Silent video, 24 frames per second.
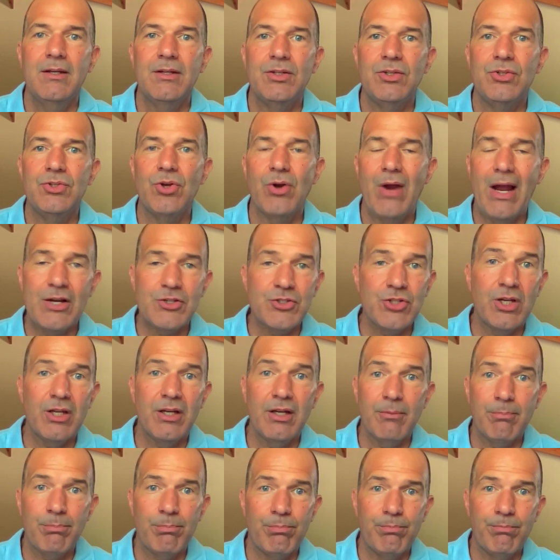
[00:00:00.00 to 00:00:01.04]
you're actually going
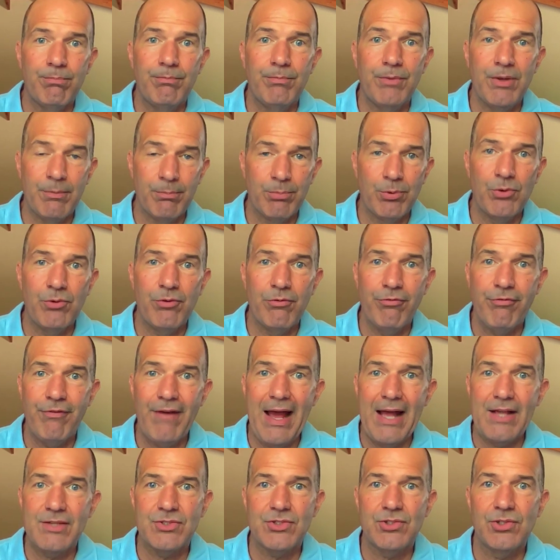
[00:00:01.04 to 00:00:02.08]
to improve
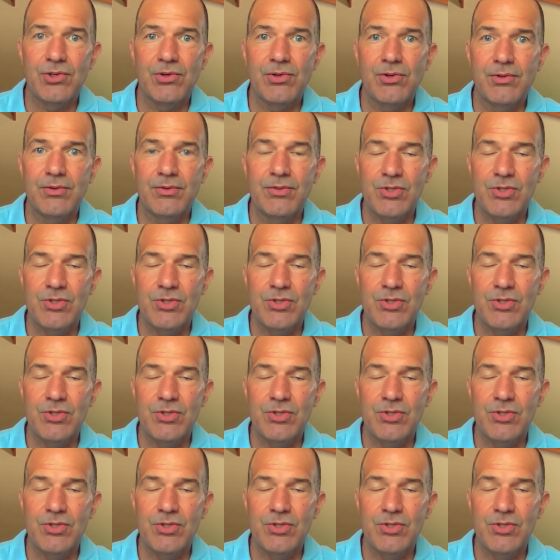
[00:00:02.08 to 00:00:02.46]
faster